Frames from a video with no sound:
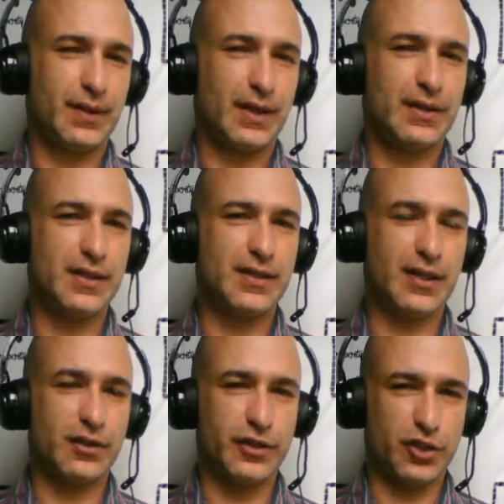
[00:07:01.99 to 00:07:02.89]
And this
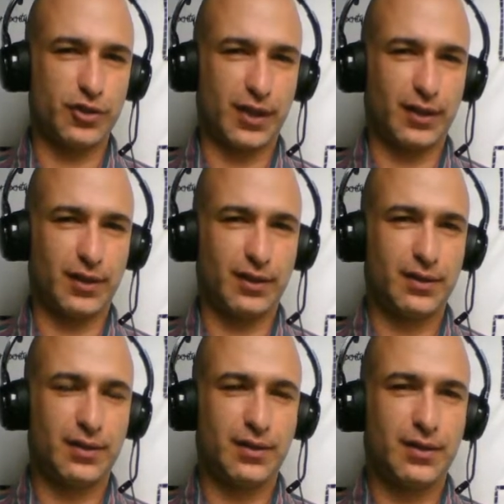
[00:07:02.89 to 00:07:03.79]
settles the Joseki.
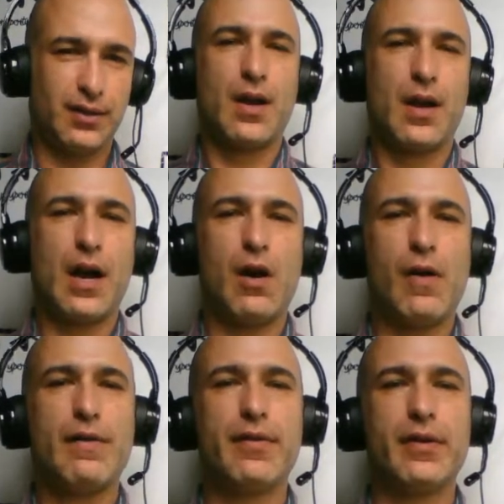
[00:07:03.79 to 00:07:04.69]

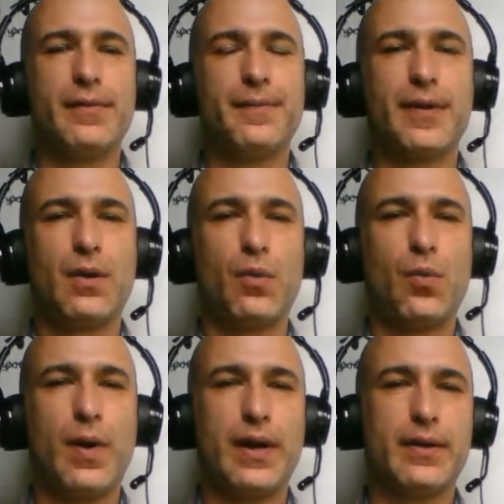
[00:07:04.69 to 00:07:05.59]
However,
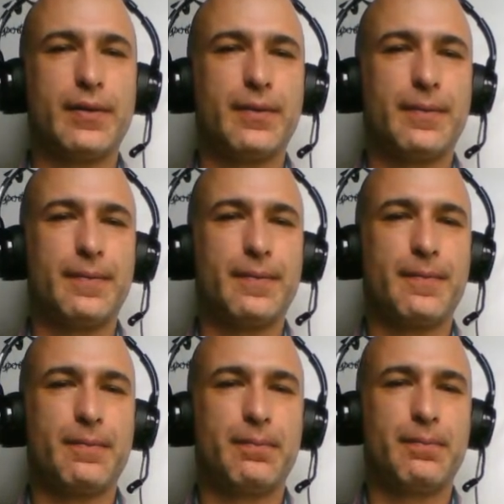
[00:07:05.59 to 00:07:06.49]
when
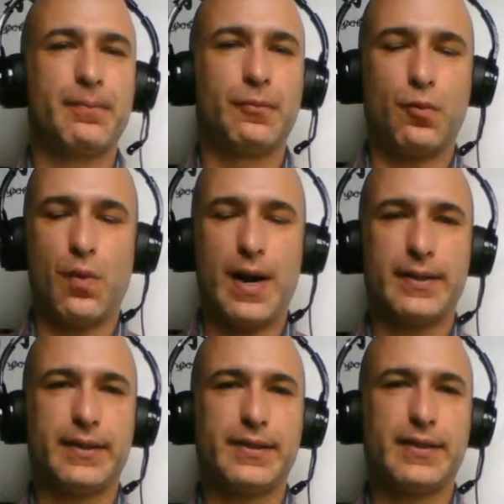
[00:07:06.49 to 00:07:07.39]

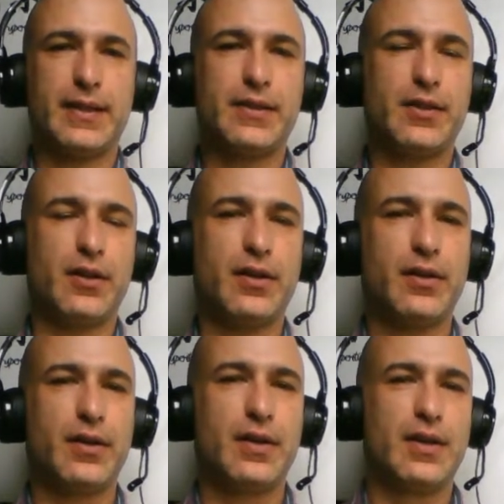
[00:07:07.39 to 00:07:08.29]
white extends here,
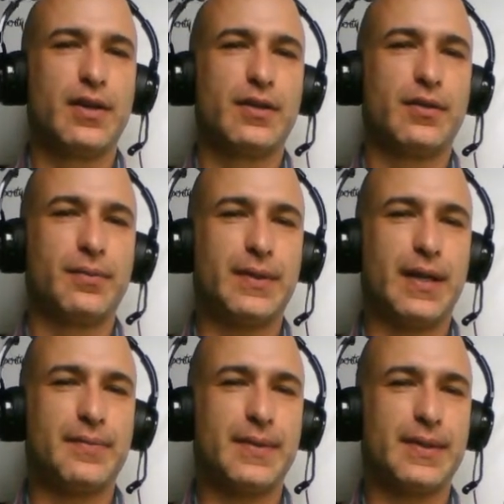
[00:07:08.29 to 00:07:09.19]

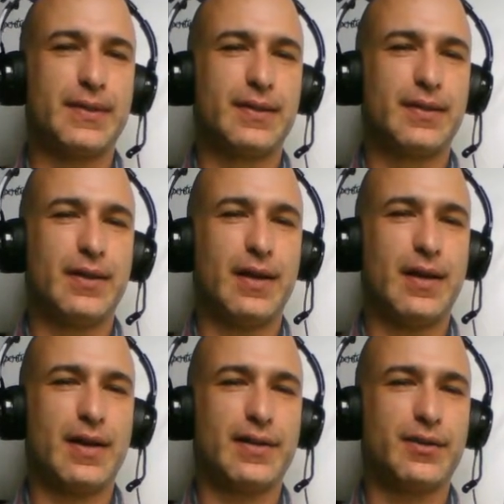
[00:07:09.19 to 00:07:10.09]
sometimes
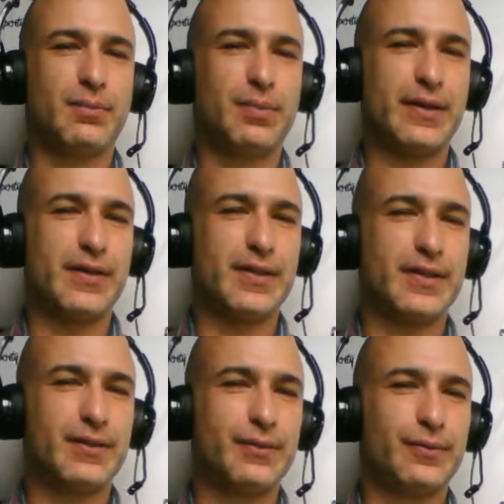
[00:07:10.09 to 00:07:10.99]
some
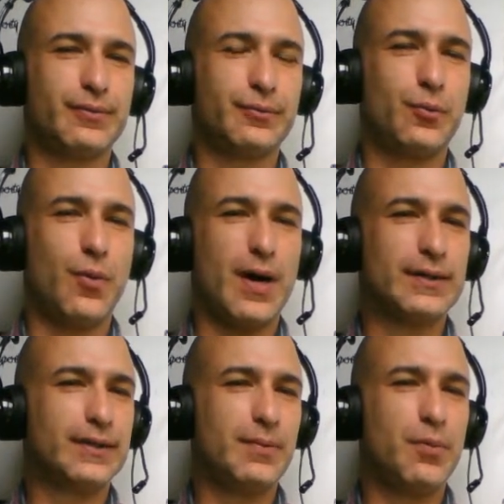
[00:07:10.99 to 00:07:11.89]
players
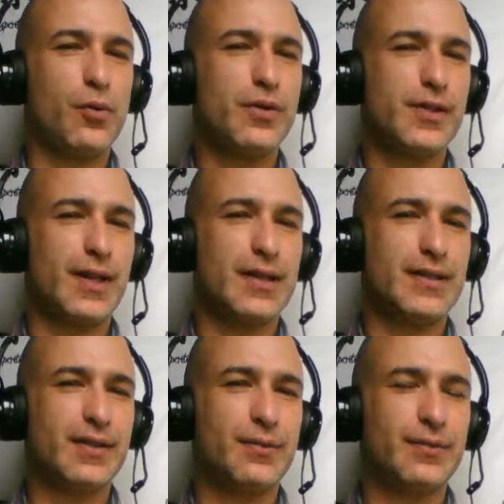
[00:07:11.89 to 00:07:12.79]
want both sides.
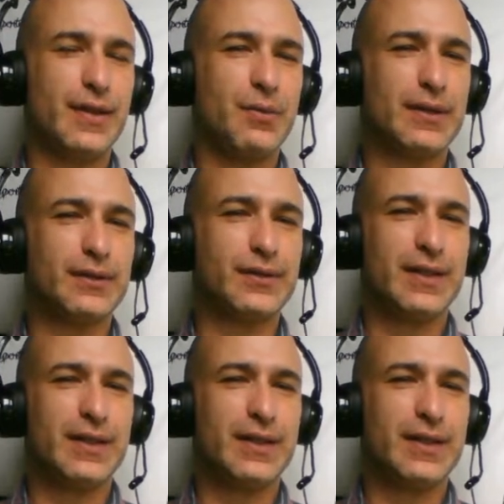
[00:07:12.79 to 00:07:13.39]
They want